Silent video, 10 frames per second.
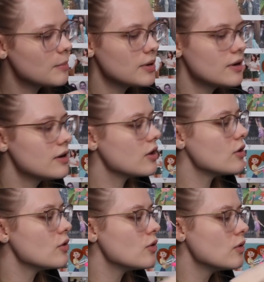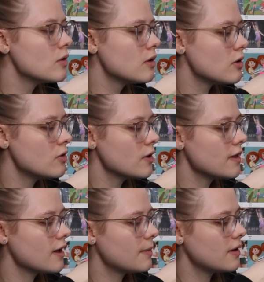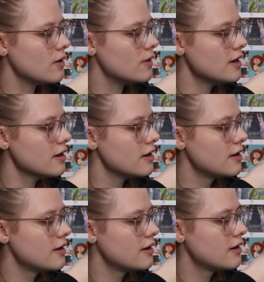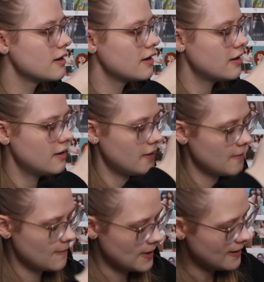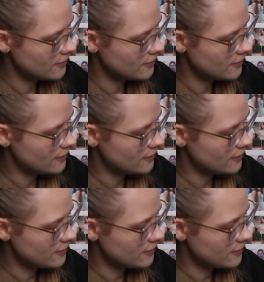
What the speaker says: bird go? Oh, the cup could go there. Wow,